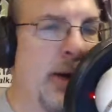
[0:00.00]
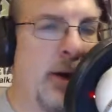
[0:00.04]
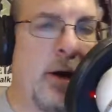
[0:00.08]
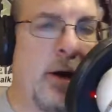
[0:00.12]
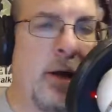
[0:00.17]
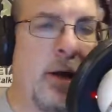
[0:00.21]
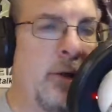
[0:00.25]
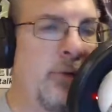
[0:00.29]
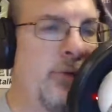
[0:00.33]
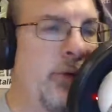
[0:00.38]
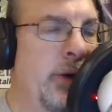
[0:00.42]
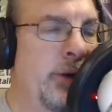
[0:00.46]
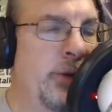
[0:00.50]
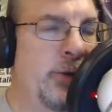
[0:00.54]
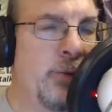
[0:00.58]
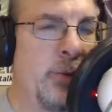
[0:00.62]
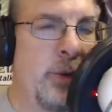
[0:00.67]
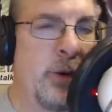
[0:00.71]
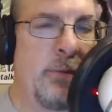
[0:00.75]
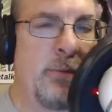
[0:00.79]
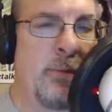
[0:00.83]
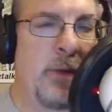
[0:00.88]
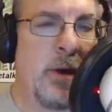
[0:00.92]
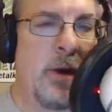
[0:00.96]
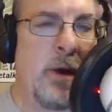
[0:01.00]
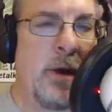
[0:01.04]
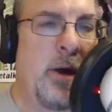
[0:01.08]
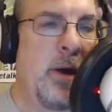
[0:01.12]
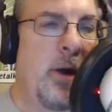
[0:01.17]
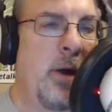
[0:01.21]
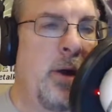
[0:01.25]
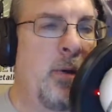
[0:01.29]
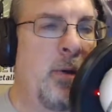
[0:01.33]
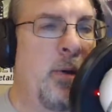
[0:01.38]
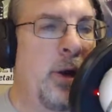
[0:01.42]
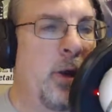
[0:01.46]
all of us. We
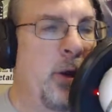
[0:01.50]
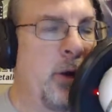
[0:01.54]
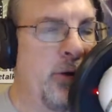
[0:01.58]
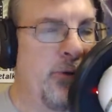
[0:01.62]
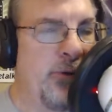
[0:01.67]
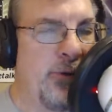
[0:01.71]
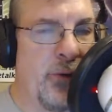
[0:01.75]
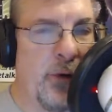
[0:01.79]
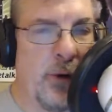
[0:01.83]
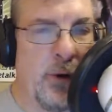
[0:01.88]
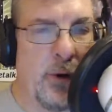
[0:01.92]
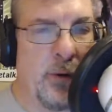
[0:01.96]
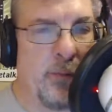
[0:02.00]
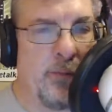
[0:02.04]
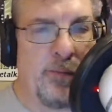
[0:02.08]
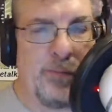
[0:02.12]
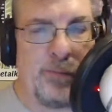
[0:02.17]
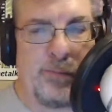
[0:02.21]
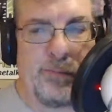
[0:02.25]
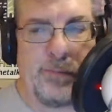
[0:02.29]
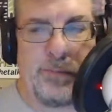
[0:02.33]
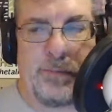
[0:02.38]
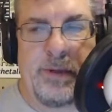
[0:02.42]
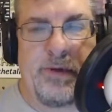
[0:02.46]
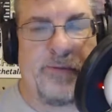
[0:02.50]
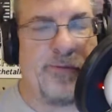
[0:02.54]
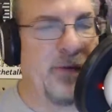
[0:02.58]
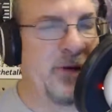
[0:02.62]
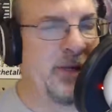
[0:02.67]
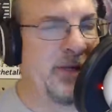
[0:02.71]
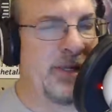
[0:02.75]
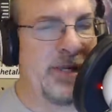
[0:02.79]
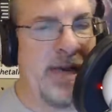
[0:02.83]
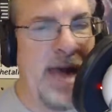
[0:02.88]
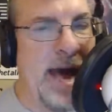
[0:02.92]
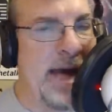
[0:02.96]
look for
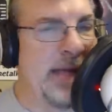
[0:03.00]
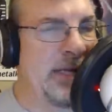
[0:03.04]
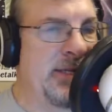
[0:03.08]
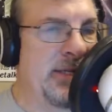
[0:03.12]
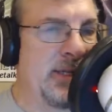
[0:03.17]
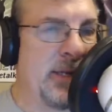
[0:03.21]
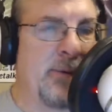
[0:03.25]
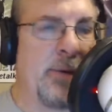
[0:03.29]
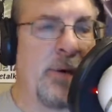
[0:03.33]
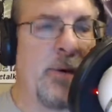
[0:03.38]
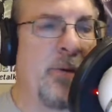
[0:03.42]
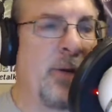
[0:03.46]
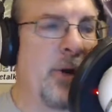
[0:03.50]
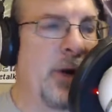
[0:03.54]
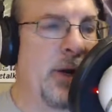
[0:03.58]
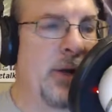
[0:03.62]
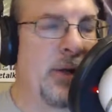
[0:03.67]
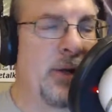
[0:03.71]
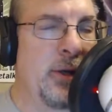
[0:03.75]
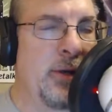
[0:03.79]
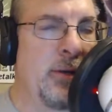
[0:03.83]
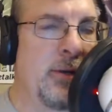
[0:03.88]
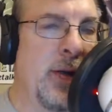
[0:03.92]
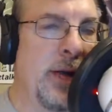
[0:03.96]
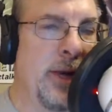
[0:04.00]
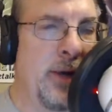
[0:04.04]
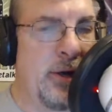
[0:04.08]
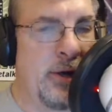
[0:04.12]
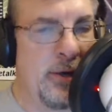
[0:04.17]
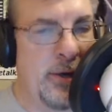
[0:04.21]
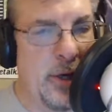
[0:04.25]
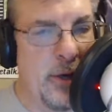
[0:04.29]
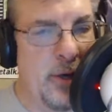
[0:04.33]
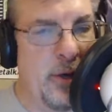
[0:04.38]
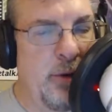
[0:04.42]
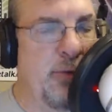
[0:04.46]
different stats that we want to do. Like you
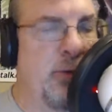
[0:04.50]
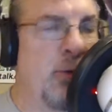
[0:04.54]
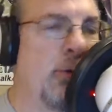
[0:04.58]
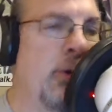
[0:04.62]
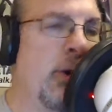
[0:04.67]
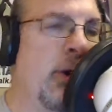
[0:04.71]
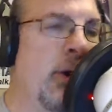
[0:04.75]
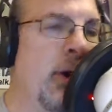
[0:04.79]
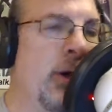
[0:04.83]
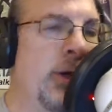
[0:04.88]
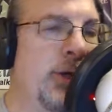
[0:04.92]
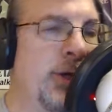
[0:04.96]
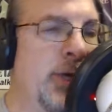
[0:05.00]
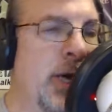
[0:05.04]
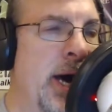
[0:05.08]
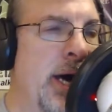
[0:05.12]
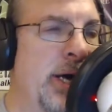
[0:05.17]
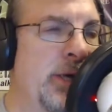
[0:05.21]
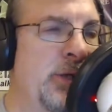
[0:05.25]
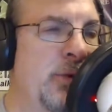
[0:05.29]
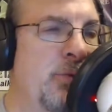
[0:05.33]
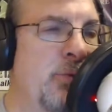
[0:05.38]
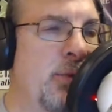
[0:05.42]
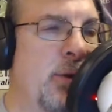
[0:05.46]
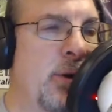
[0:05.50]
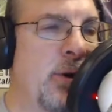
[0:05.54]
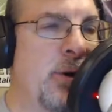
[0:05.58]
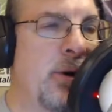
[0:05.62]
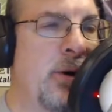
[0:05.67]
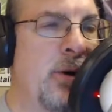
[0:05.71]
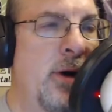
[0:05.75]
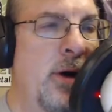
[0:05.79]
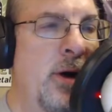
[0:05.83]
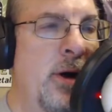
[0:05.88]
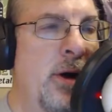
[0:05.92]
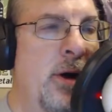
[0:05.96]
said, you were working on
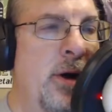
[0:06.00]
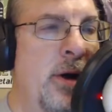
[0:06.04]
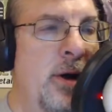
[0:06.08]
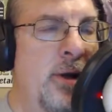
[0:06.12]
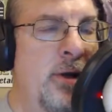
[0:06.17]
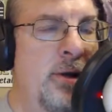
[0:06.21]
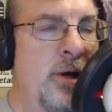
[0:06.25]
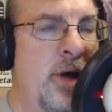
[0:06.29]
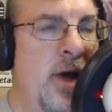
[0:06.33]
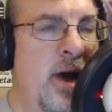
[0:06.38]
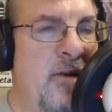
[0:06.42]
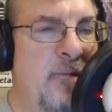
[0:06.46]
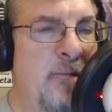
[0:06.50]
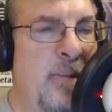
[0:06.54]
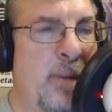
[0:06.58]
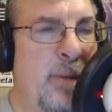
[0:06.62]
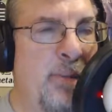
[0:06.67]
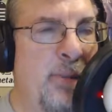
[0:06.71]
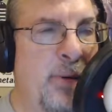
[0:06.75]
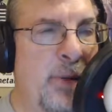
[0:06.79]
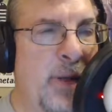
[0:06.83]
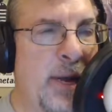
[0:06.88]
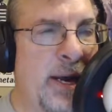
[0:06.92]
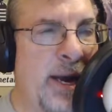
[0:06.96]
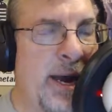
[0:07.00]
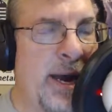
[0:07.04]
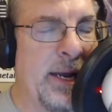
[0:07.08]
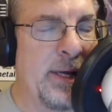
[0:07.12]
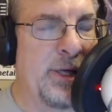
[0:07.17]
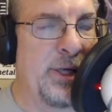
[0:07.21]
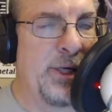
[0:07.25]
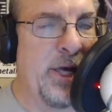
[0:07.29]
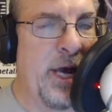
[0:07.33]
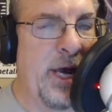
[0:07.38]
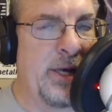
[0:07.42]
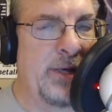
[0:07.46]
Jasmer. Do you have people that kind of
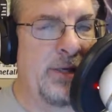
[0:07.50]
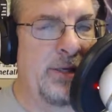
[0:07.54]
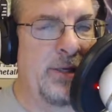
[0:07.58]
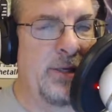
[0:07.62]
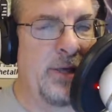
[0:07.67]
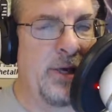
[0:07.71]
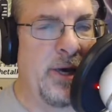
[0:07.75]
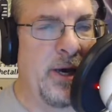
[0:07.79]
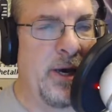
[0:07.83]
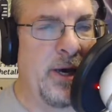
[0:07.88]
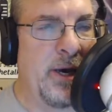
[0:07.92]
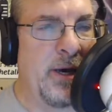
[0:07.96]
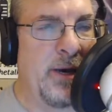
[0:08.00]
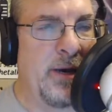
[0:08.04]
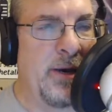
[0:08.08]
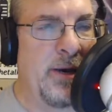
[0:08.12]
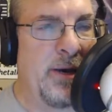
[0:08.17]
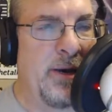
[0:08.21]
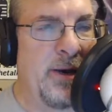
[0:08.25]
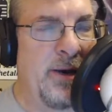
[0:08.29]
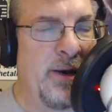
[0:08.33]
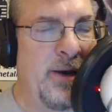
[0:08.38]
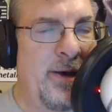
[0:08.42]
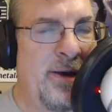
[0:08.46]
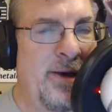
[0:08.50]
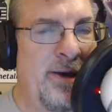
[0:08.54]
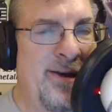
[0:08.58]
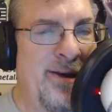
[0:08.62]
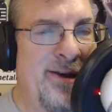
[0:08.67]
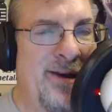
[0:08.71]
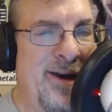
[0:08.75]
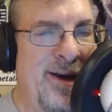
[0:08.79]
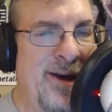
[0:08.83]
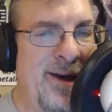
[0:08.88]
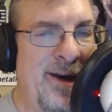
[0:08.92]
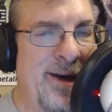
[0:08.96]
chase the
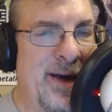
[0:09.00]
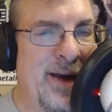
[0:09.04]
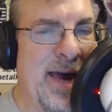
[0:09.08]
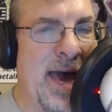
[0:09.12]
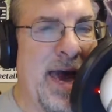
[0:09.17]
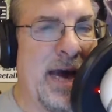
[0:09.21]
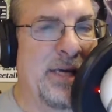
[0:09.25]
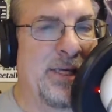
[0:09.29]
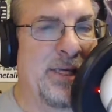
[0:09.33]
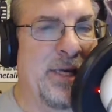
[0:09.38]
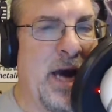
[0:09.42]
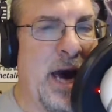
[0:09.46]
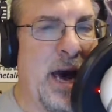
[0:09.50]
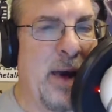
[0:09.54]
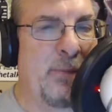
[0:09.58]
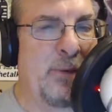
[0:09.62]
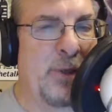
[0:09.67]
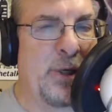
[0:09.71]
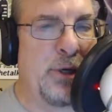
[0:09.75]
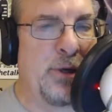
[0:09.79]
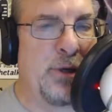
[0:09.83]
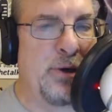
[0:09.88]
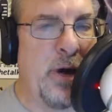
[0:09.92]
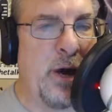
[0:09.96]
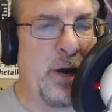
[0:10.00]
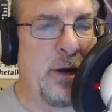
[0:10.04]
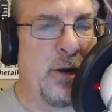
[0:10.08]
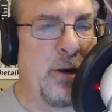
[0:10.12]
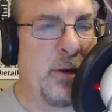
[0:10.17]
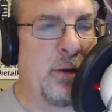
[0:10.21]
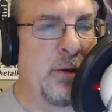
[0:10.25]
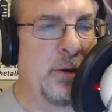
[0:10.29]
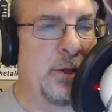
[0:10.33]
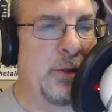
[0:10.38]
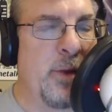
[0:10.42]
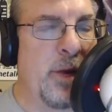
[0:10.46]
cache types? Do you try to
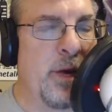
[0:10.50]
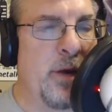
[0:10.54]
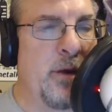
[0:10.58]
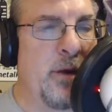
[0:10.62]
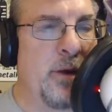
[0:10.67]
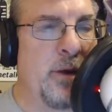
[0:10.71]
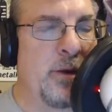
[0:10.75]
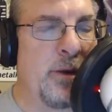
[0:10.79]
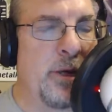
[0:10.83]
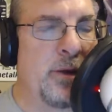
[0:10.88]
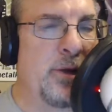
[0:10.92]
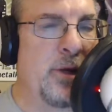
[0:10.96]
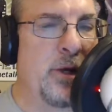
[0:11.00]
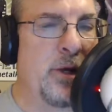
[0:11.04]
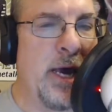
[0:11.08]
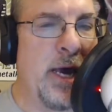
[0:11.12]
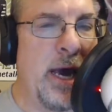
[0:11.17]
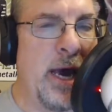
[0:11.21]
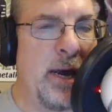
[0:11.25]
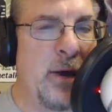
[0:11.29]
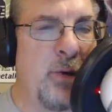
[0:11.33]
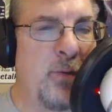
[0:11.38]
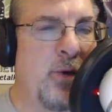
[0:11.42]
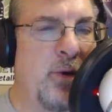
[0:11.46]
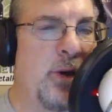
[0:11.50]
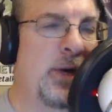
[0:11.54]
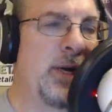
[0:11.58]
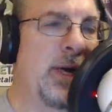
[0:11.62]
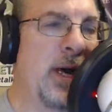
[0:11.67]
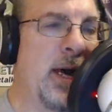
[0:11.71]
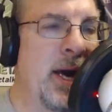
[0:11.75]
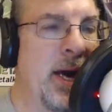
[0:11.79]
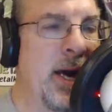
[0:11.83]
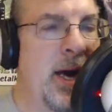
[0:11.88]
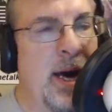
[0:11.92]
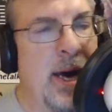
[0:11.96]
do as many as you can in one
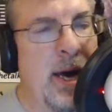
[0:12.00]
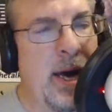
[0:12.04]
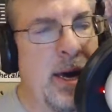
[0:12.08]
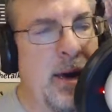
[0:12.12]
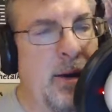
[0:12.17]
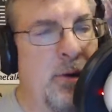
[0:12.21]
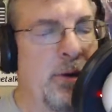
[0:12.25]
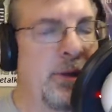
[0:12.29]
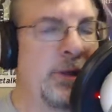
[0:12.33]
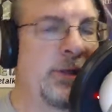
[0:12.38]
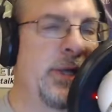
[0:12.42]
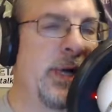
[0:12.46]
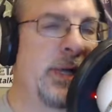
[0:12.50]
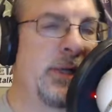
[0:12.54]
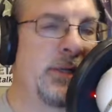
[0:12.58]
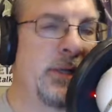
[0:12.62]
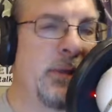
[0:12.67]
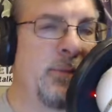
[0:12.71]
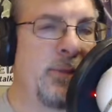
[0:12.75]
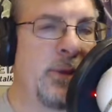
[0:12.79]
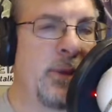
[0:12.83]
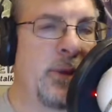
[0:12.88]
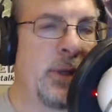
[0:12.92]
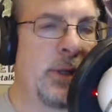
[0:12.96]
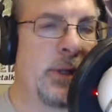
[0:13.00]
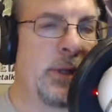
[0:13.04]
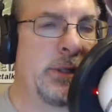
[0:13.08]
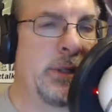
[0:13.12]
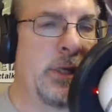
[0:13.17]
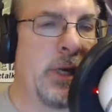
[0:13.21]
day, or is that something that's